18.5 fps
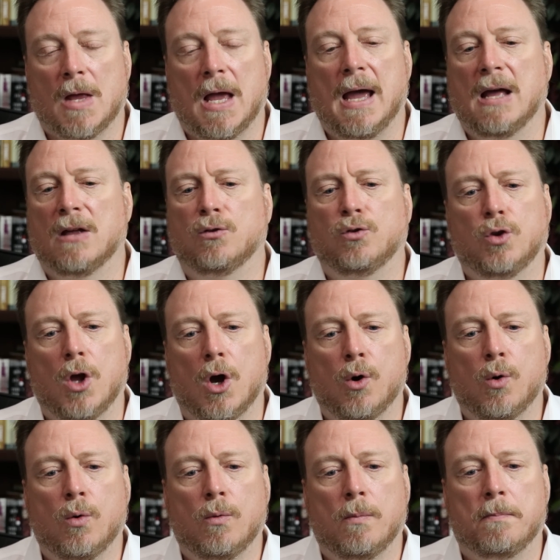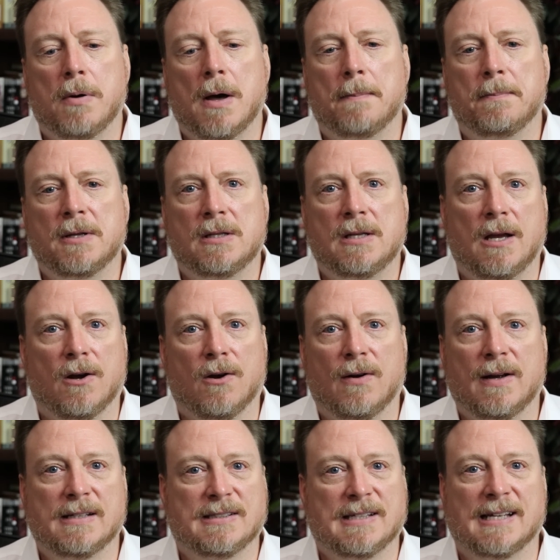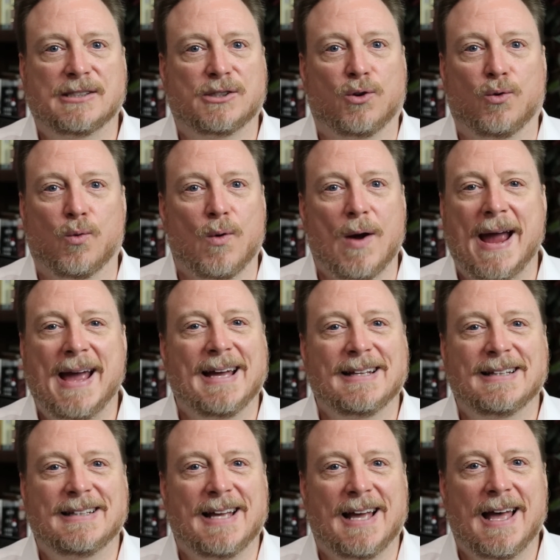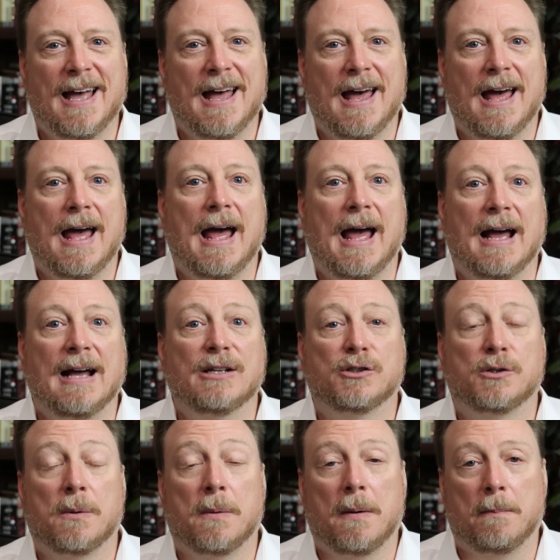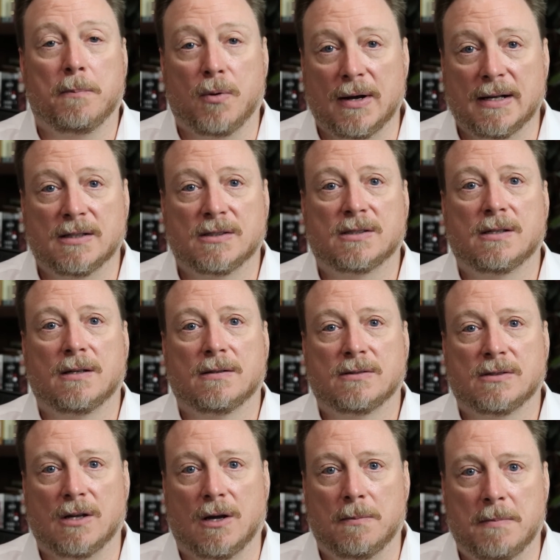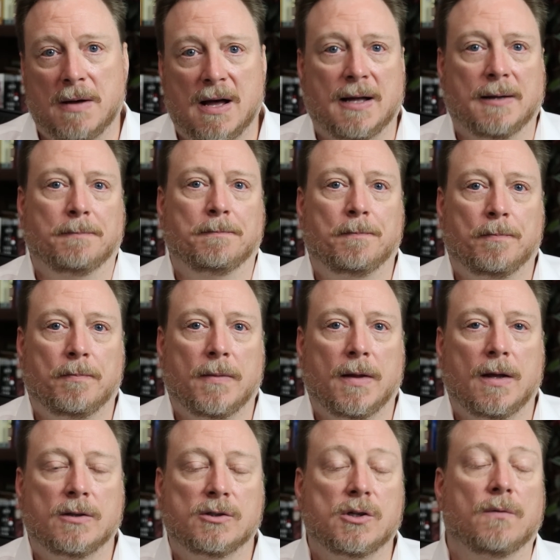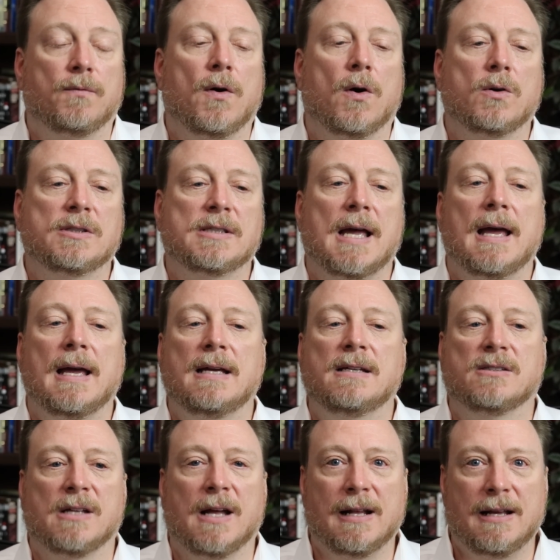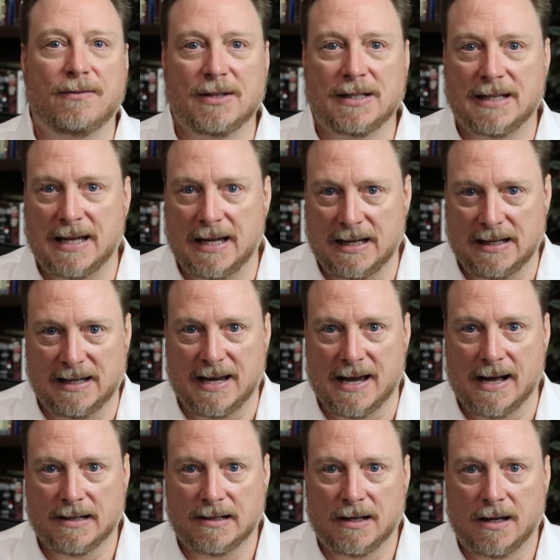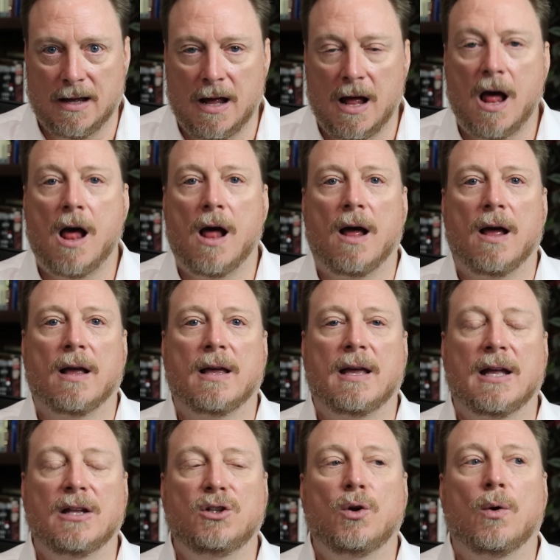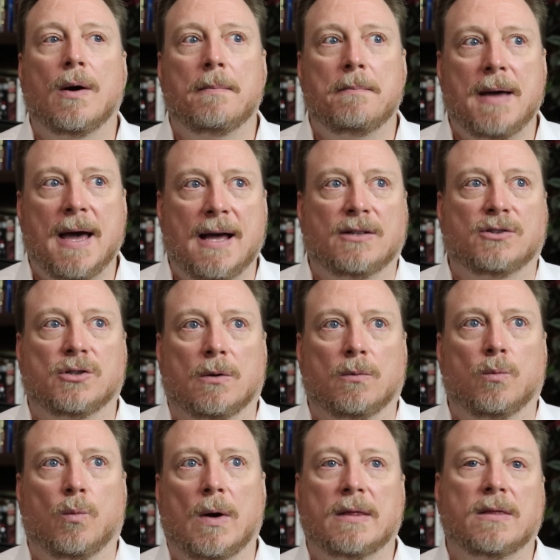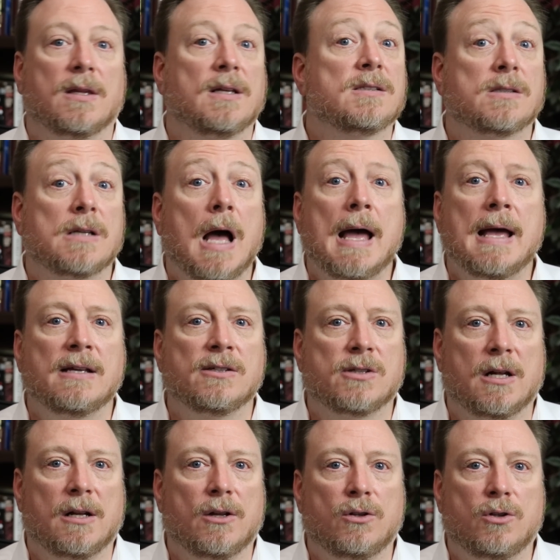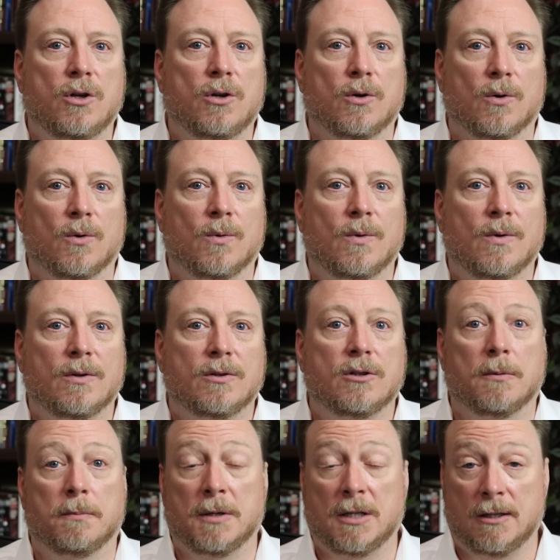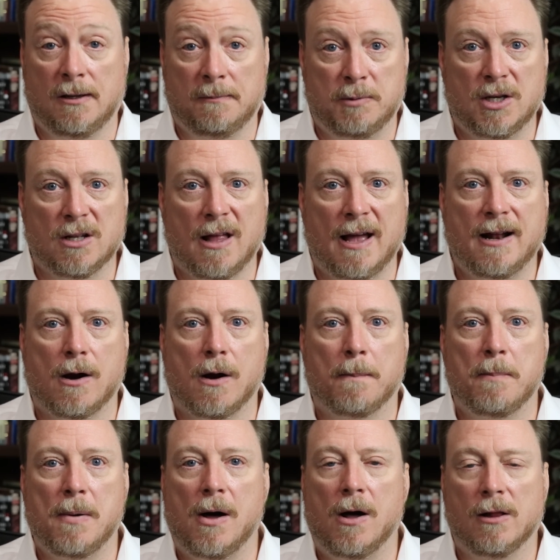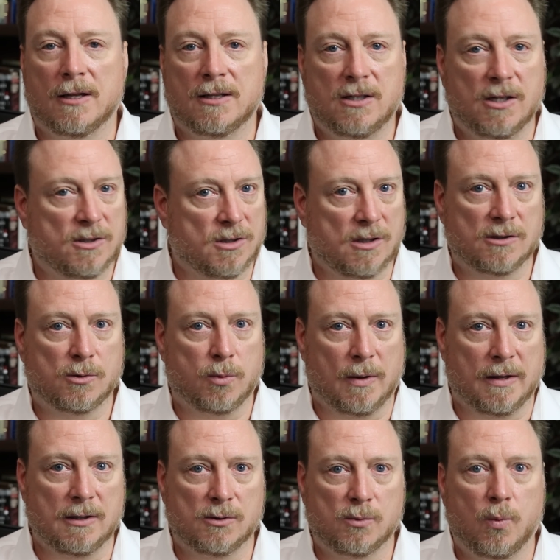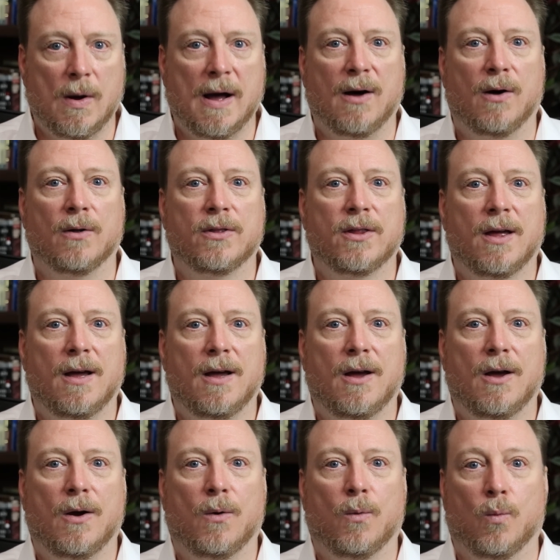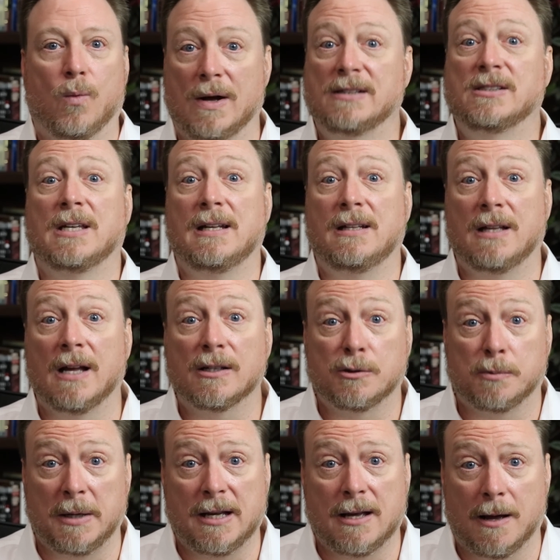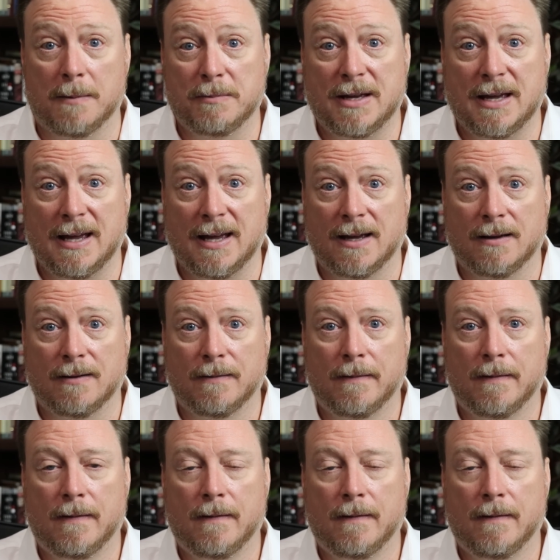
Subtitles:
and no puppeteer is as grand as Prince Salman. So, folks, he's not even king yet. Can you imagine what this guy is going to do to manipulate our politicians with his wealth once he does become king?